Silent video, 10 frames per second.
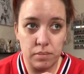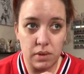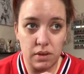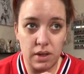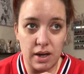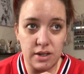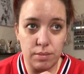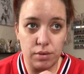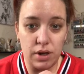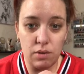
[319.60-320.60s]
they did
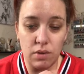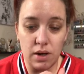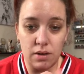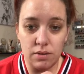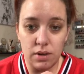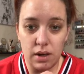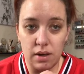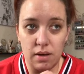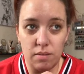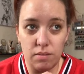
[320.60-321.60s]
pretty well.
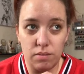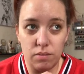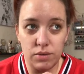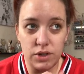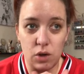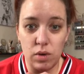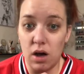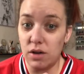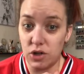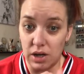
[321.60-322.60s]
So we're
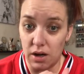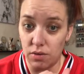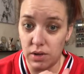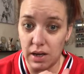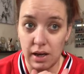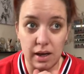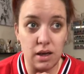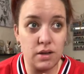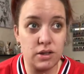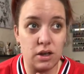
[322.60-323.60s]
actually
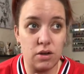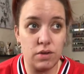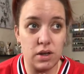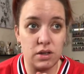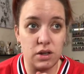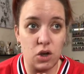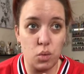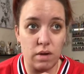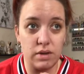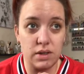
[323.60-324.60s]
okay, so there's no
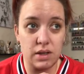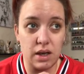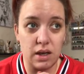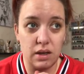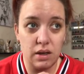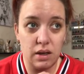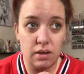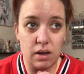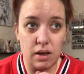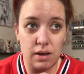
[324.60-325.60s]
worries there.
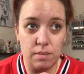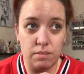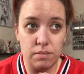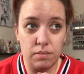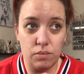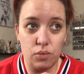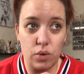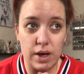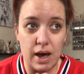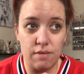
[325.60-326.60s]

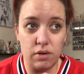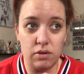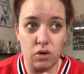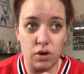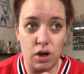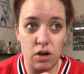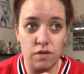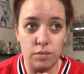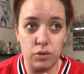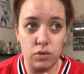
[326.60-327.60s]
We haven't gone
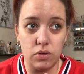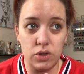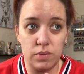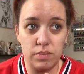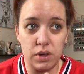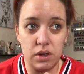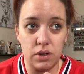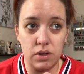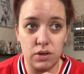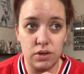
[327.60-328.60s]
overboard
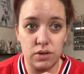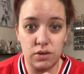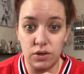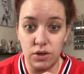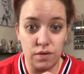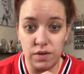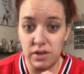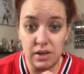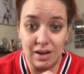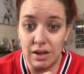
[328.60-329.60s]
because you
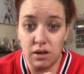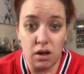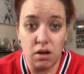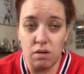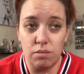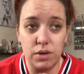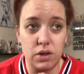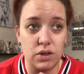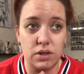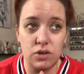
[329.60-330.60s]
physically can't,
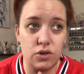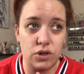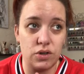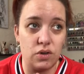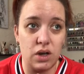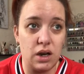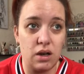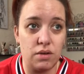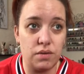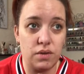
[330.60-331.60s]
because there's just not
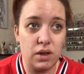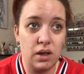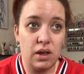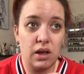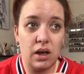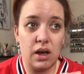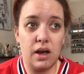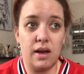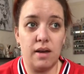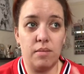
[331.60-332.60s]
enough.
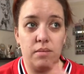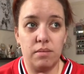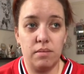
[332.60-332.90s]
And